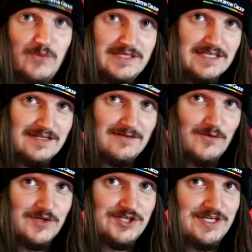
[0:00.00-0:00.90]
a wizard
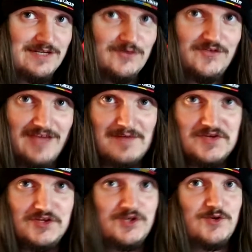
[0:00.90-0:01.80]
which deals
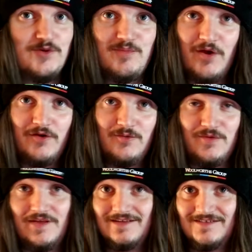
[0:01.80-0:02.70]
damage to your opponent
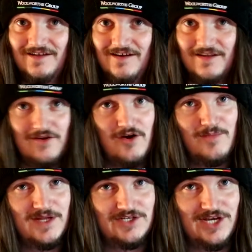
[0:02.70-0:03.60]
without starting a
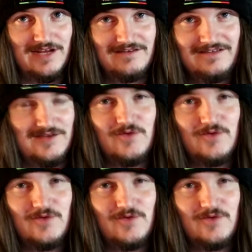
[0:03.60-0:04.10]
combat chain.